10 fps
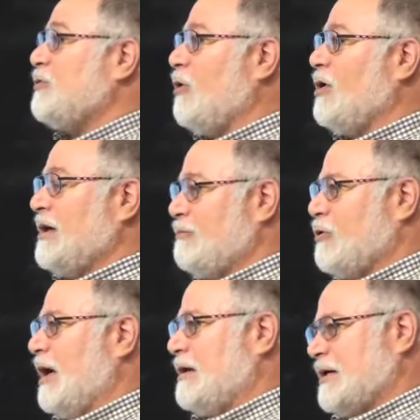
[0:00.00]
petroleum
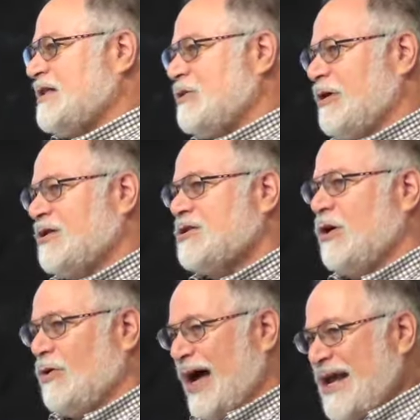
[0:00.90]
products are
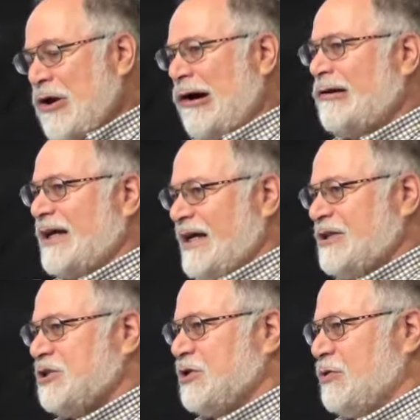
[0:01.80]
also a gnarly
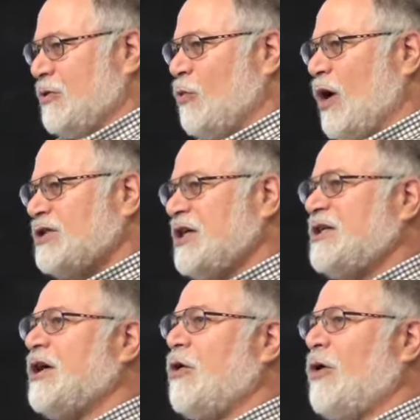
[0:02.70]
issue. The
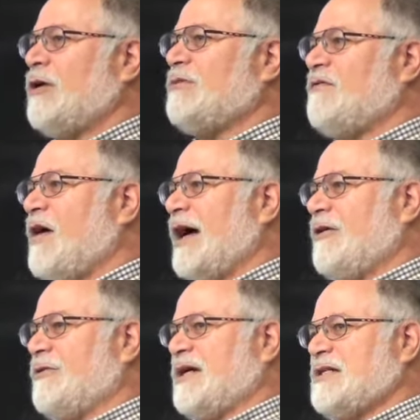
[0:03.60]
Washington oil
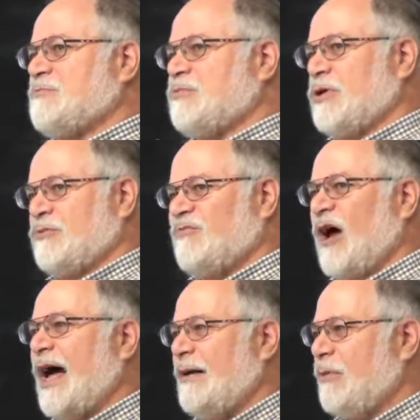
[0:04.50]
refineries
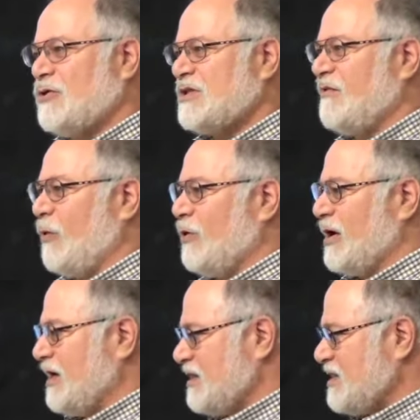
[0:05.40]
provide most of
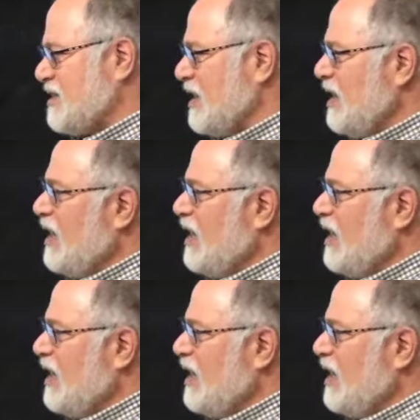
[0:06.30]
Oregon's